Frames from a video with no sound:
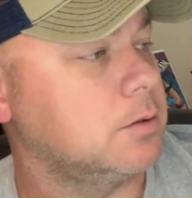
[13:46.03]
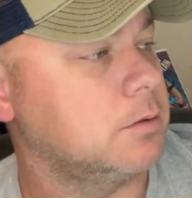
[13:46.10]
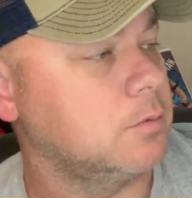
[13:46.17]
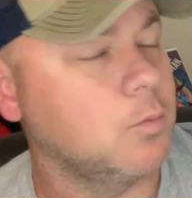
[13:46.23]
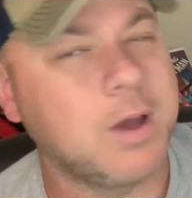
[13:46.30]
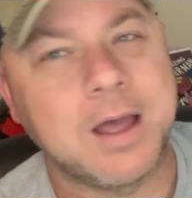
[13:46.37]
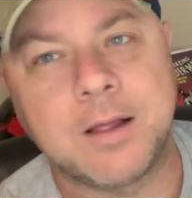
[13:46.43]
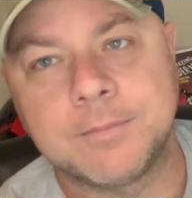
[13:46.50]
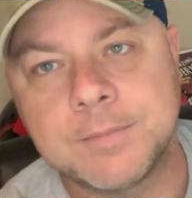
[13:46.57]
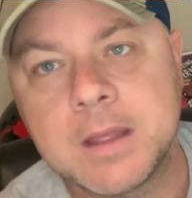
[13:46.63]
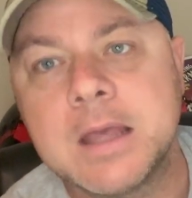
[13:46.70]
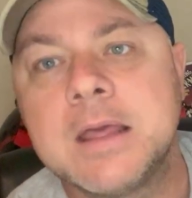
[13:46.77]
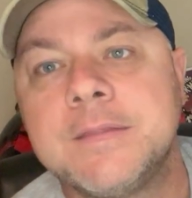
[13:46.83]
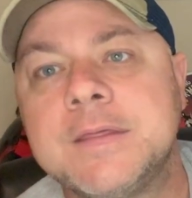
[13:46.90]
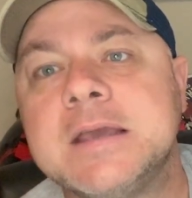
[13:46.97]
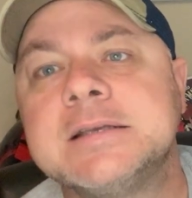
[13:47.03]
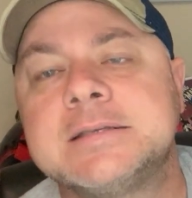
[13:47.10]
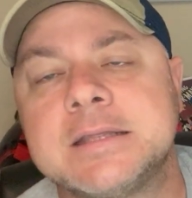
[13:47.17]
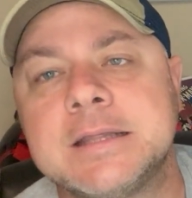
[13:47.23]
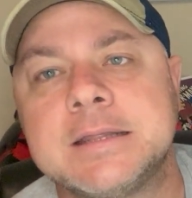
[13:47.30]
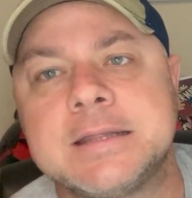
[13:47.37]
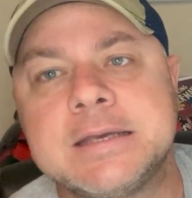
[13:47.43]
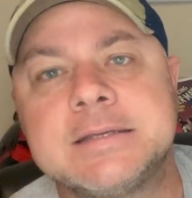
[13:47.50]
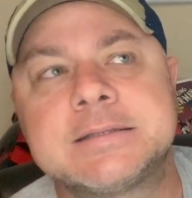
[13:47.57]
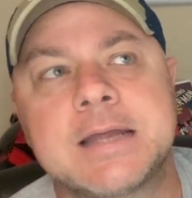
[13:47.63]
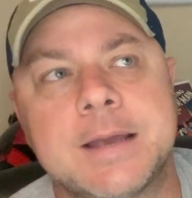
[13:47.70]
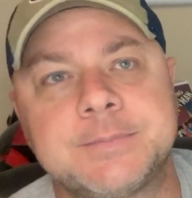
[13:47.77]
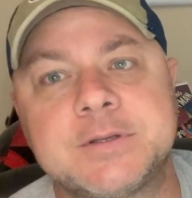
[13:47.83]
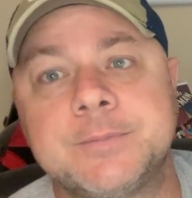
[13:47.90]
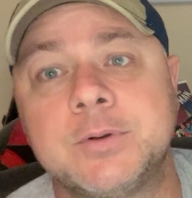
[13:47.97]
well, these types of